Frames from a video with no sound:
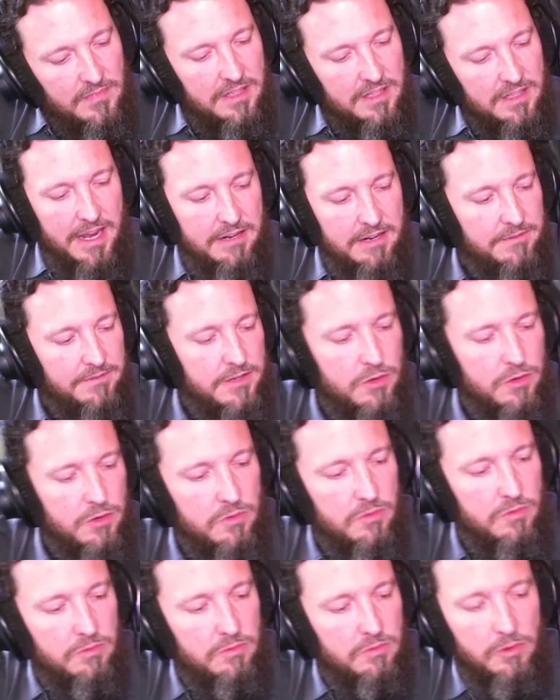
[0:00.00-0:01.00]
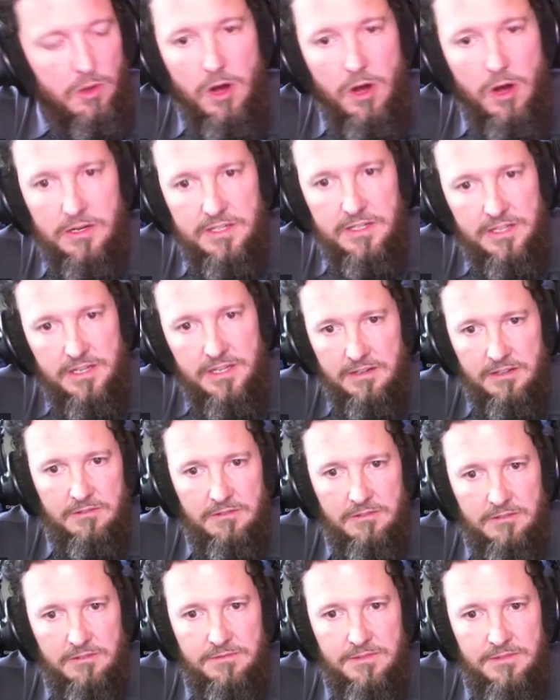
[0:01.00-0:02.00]
that if you lock in
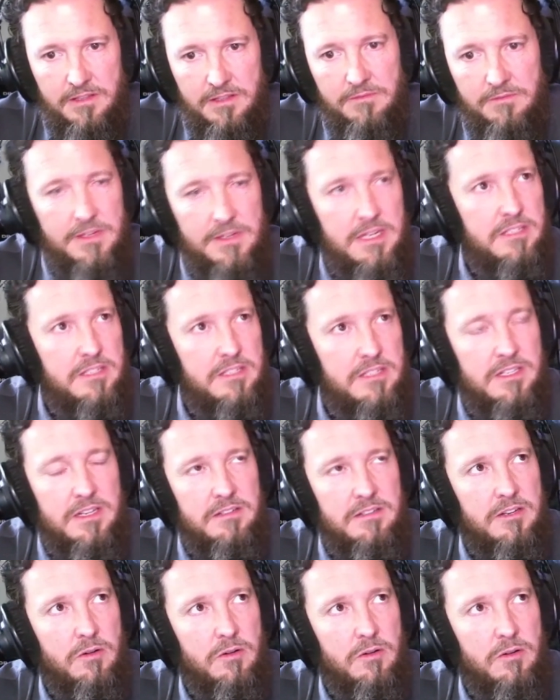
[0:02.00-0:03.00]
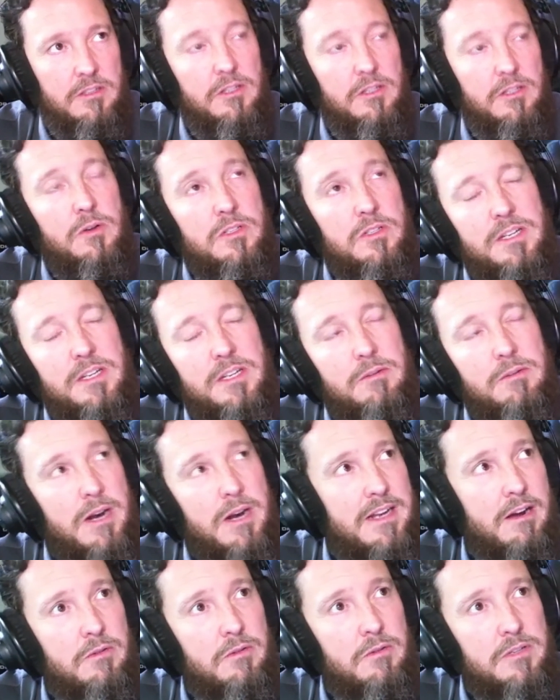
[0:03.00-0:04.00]
the fees, and our lowest fee
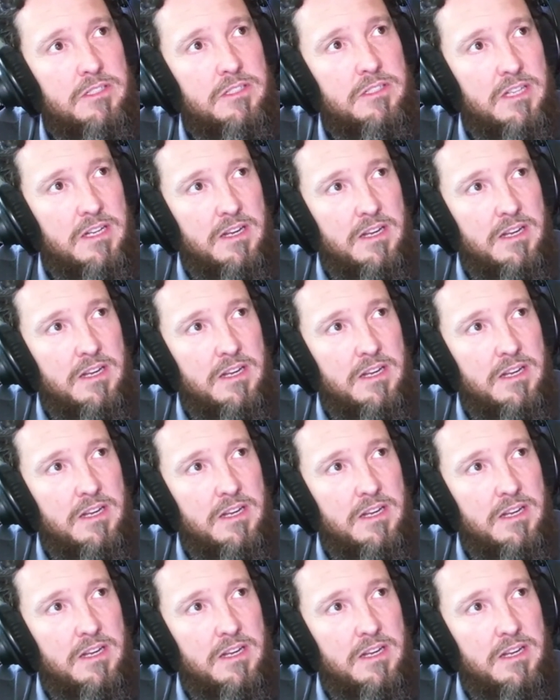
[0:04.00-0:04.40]
right now is